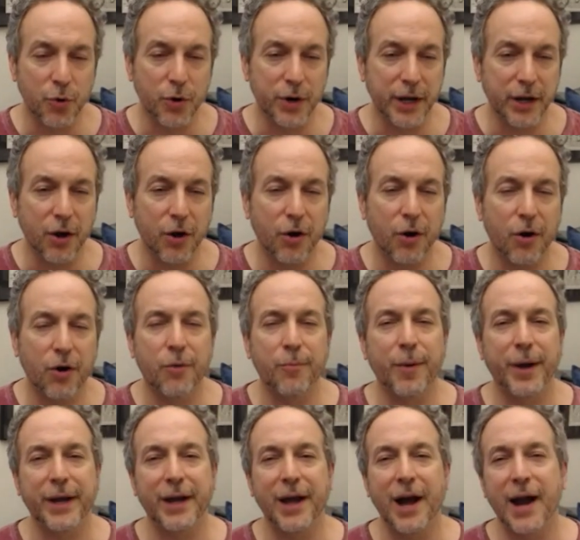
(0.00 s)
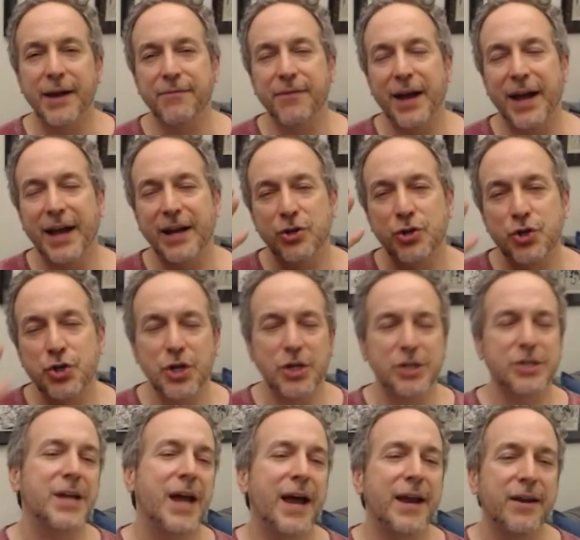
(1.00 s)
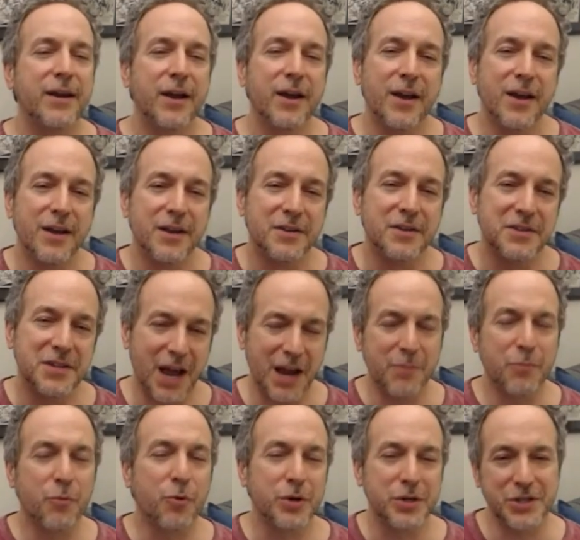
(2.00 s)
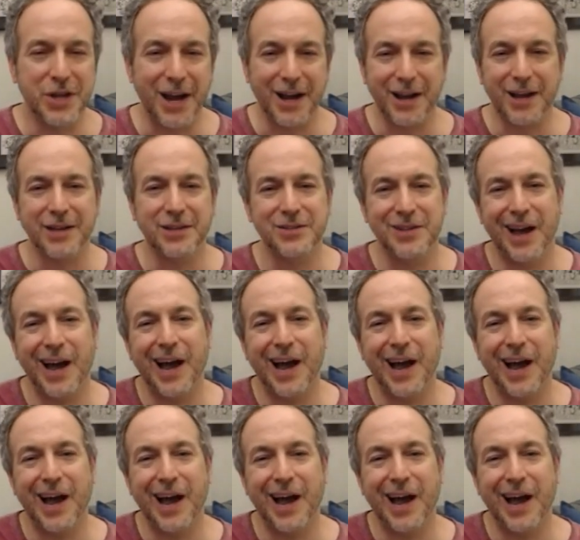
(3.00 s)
And I go, oh my God, if I had just had 10 more seconds,